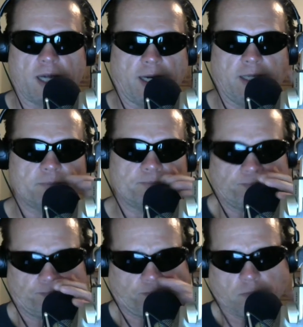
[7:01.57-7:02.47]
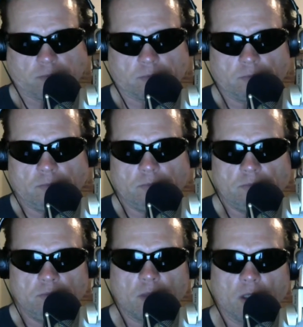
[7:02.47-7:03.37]
on it.
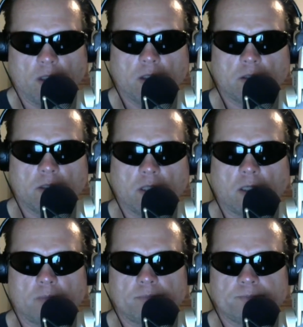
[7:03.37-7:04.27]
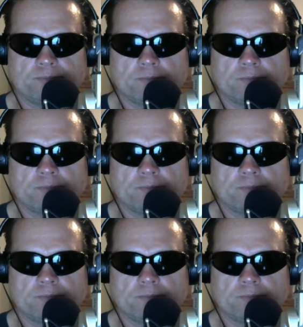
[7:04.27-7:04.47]
And I